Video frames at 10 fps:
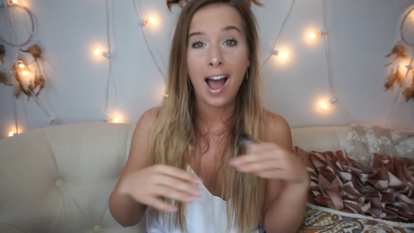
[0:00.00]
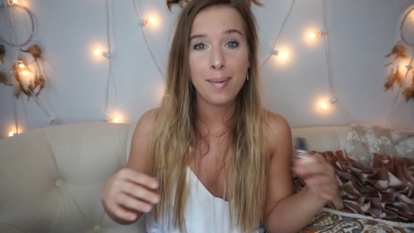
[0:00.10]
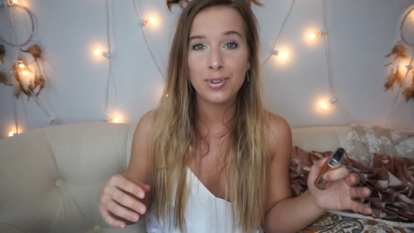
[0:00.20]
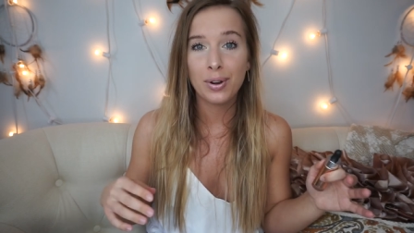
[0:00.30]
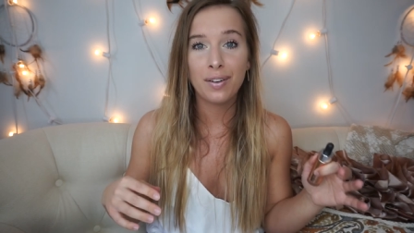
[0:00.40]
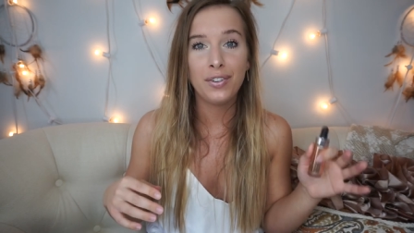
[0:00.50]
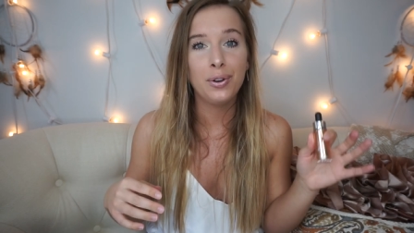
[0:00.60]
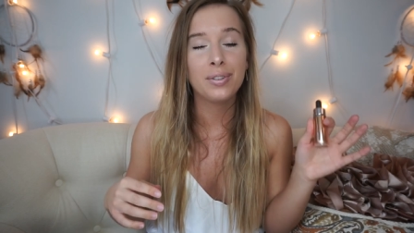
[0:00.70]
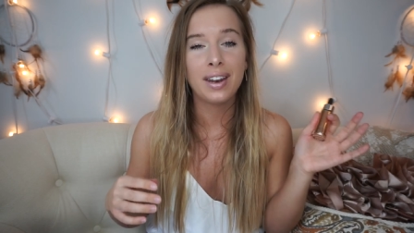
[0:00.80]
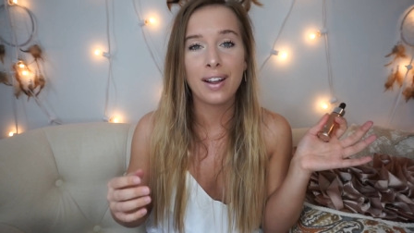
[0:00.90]
I'm so
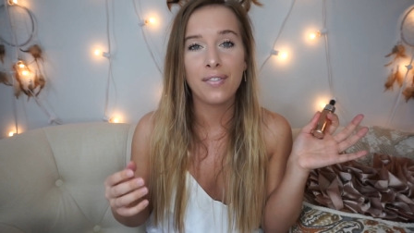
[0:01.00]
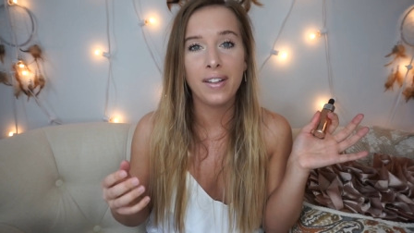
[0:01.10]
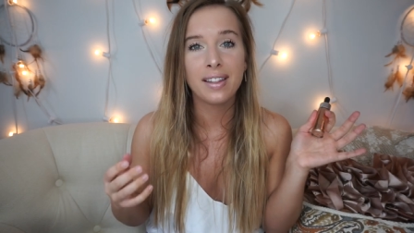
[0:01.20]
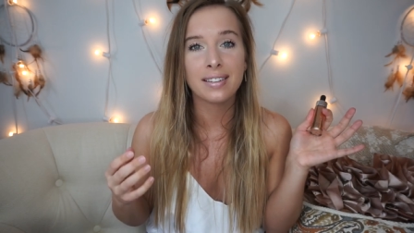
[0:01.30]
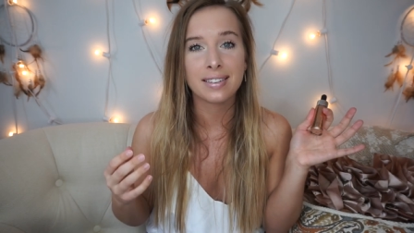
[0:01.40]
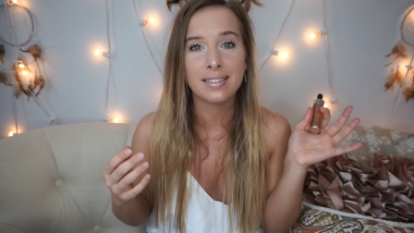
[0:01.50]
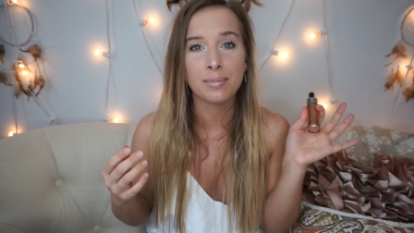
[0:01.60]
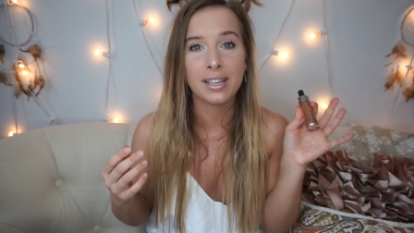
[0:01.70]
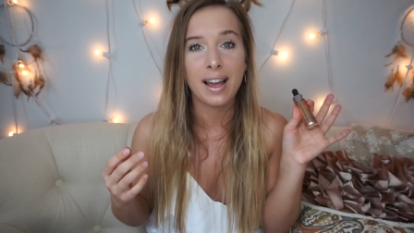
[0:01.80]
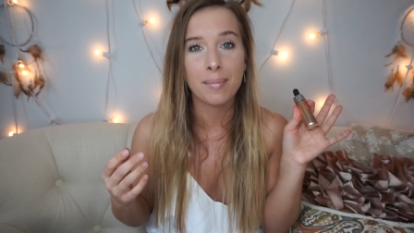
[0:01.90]
confused and I feel like this is
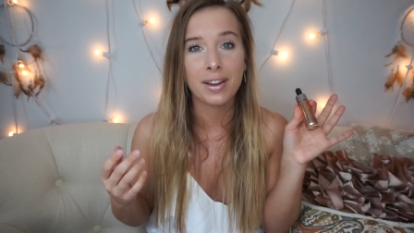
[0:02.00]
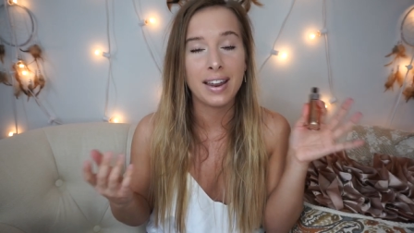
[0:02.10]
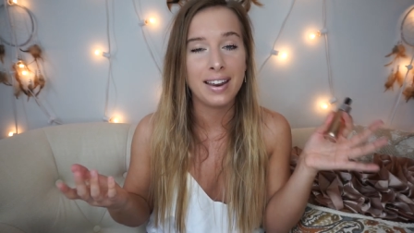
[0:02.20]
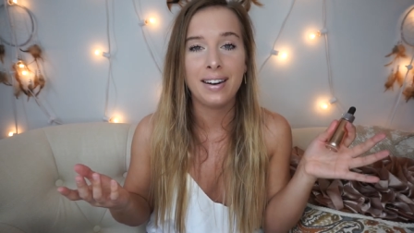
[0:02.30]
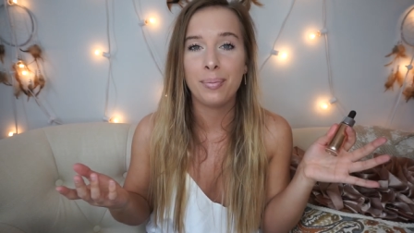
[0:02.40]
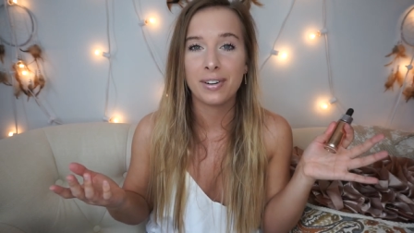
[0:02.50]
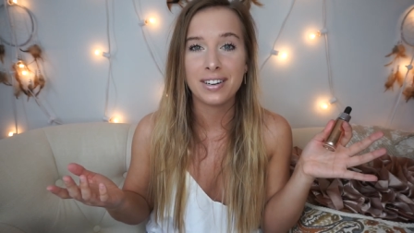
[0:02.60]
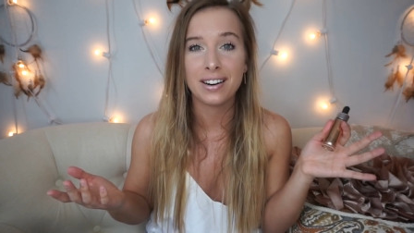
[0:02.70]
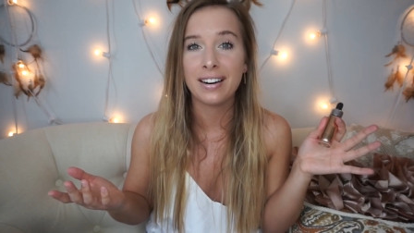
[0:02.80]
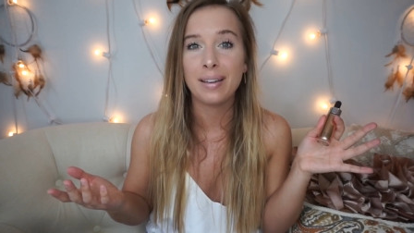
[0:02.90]
something I'm going to end up
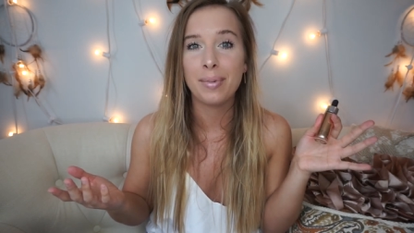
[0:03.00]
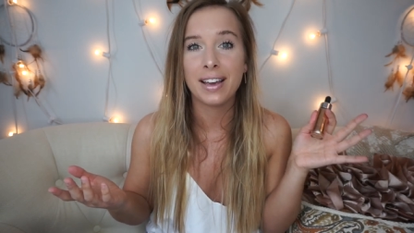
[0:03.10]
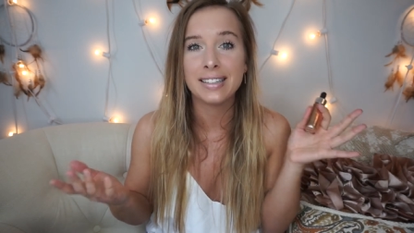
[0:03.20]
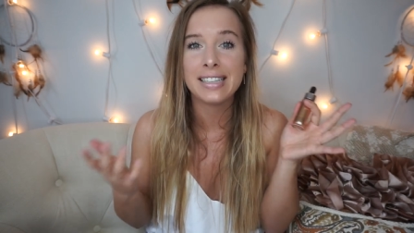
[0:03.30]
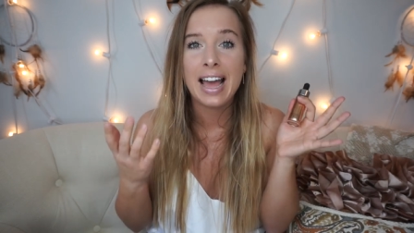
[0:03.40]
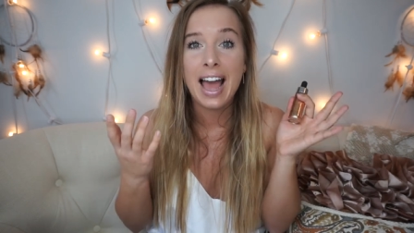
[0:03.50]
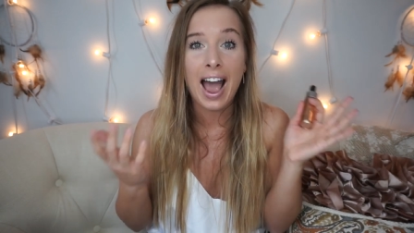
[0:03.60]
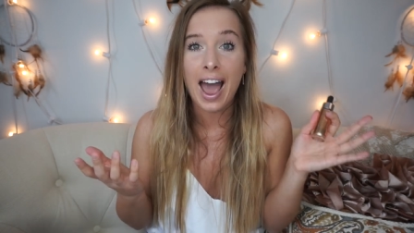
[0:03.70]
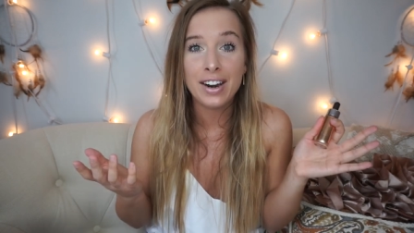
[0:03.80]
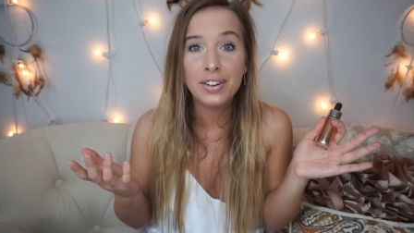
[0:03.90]
returning because
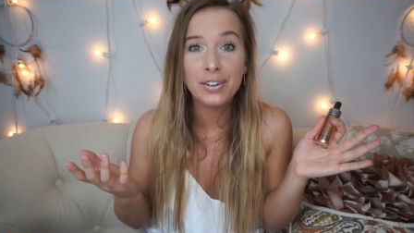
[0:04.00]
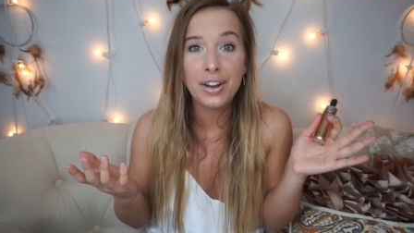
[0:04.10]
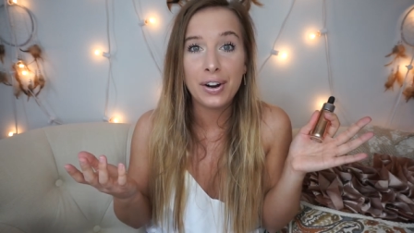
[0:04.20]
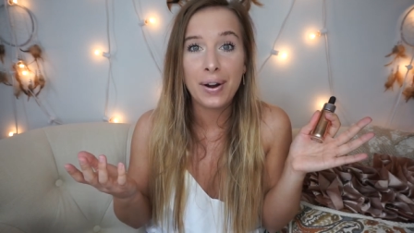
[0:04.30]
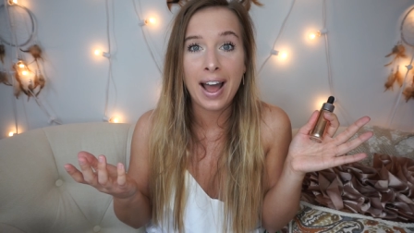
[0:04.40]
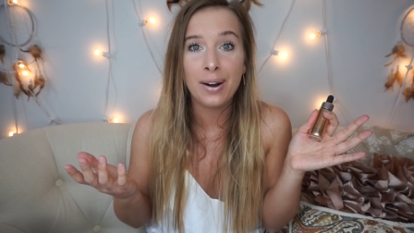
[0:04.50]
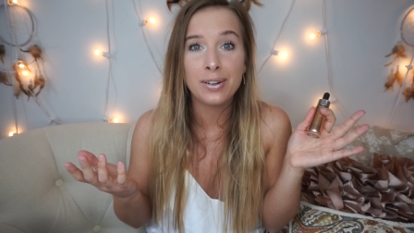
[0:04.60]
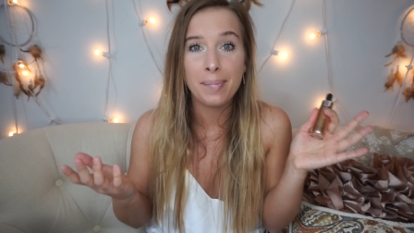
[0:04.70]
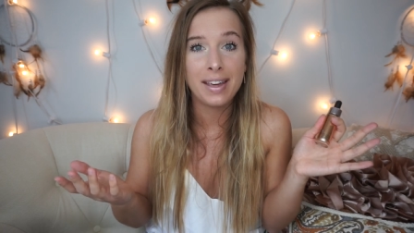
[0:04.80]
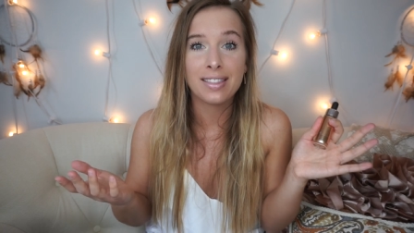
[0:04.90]
I don't know how
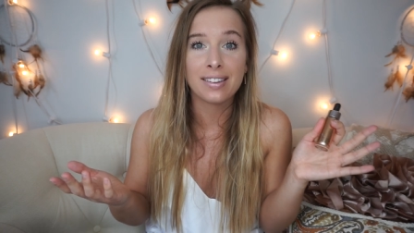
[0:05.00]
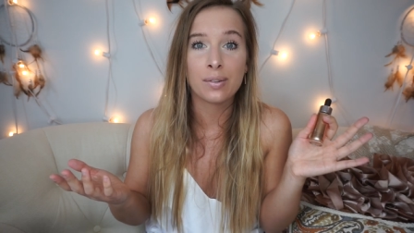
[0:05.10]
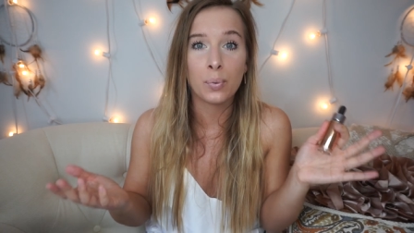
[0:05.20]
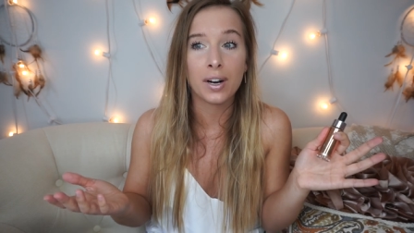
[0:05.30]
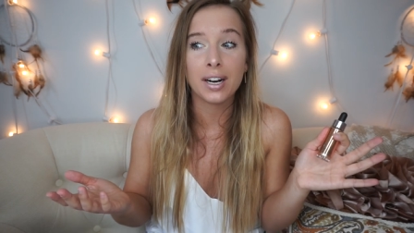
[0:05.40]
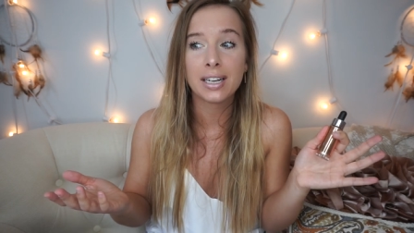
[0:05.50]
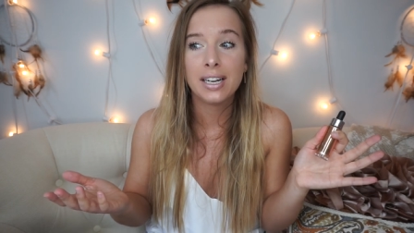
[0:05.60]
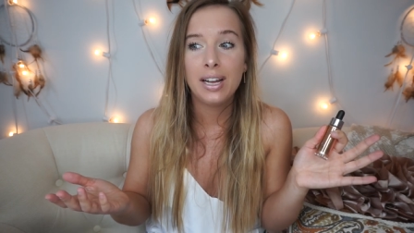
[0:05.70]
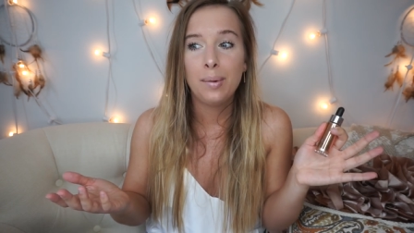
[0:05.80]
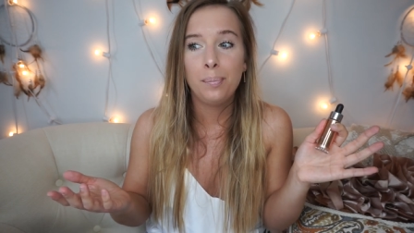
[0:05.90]
to make this work
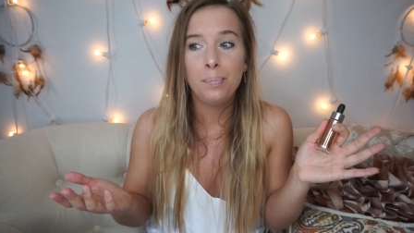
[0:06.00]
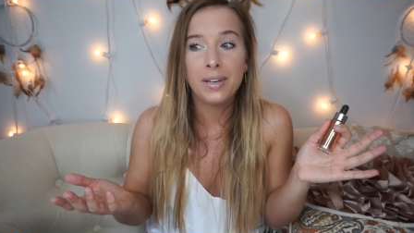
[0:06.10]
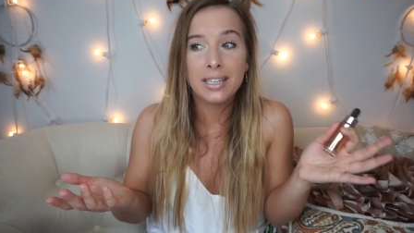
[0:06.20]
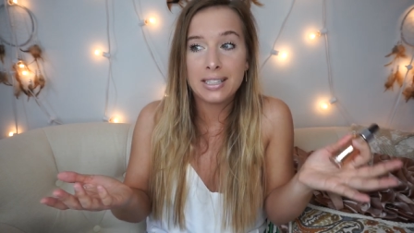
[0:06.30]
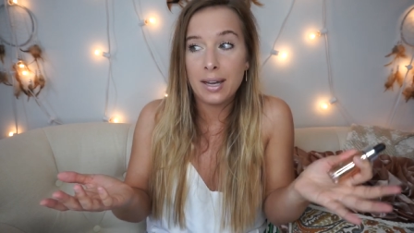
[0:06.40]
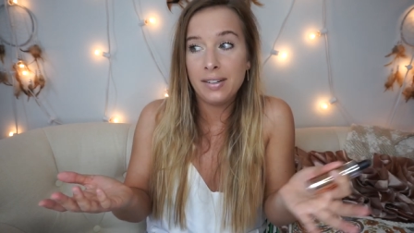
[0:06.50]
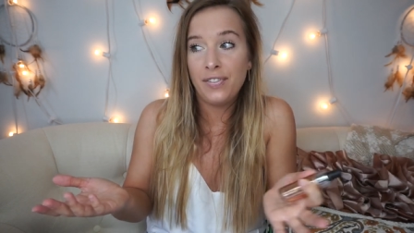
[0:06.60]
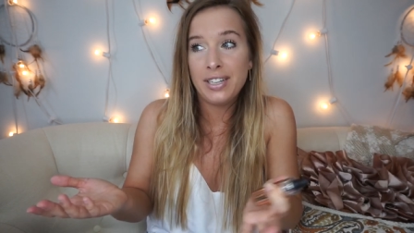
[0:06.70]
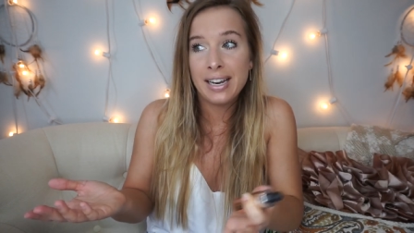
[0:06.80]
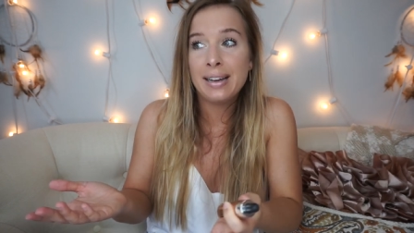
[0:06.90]
because a
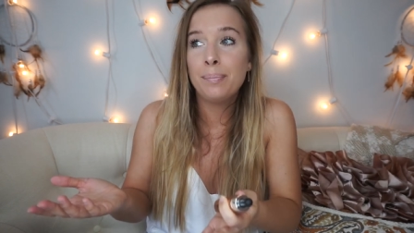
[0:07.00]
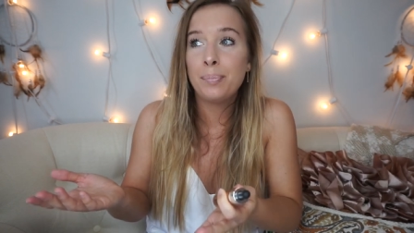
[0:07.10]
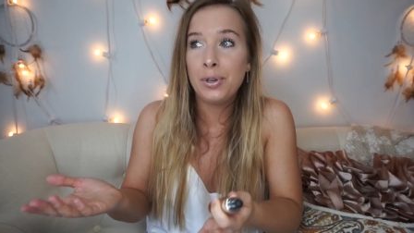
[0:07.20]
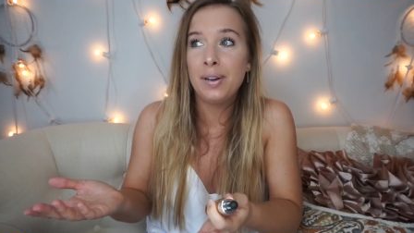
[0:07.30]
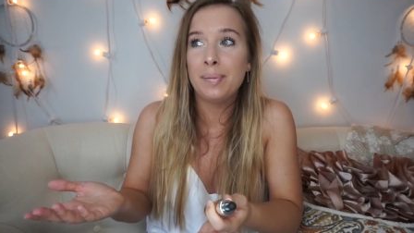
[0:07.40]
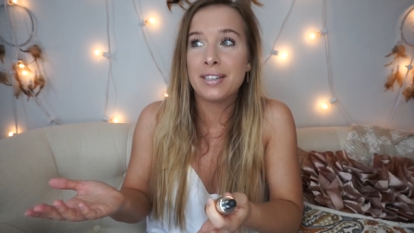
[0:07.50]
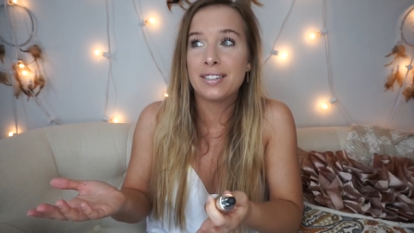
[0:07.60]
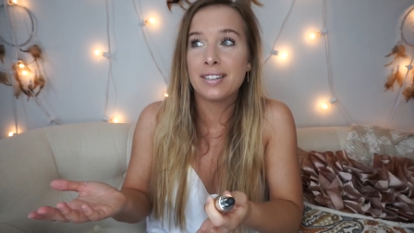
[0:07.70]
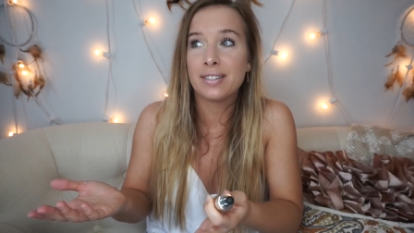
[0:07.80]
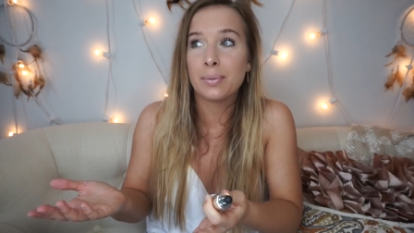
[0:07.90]
damp beauty
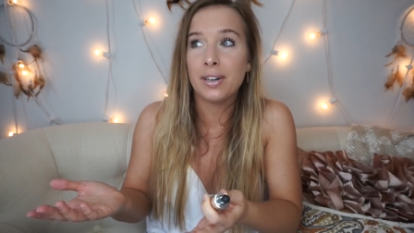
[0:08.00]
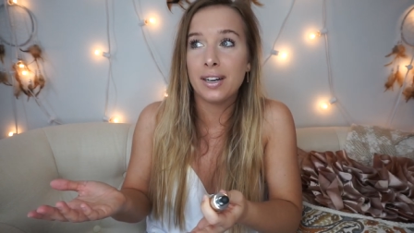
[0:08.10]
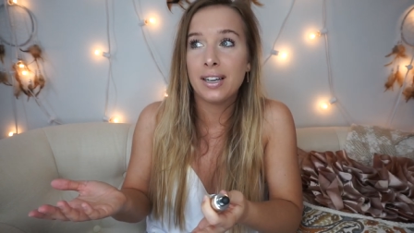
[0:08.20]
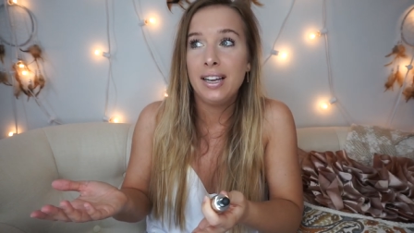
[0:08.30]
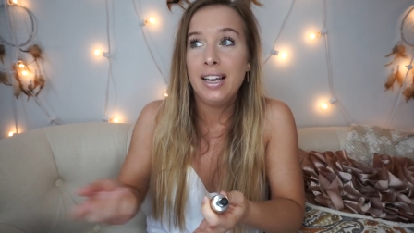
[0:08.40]
blender doesn't work.